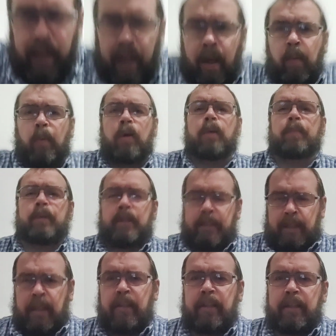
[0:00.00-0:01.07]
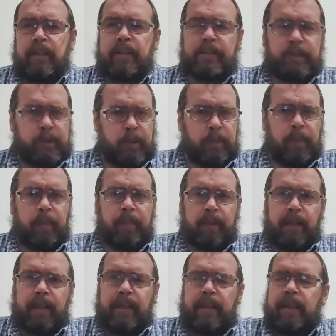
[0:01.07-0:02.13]
I want a Benelli Super
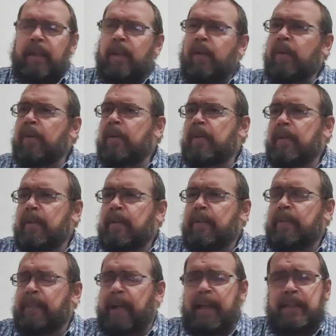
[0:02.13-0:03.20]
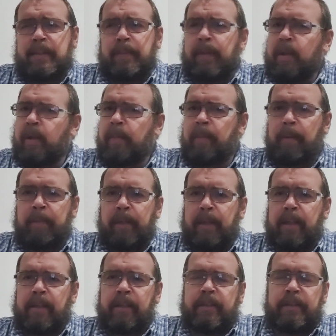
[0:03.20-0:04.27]
Black Eagle. That's been on my
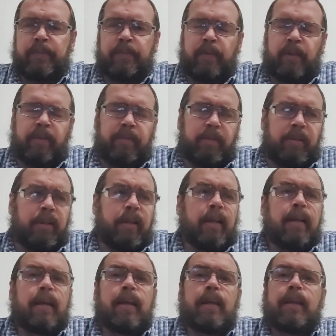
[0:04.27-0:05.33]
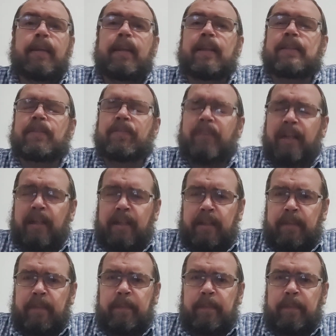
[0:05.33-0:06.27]
bucket list forever. That's fine.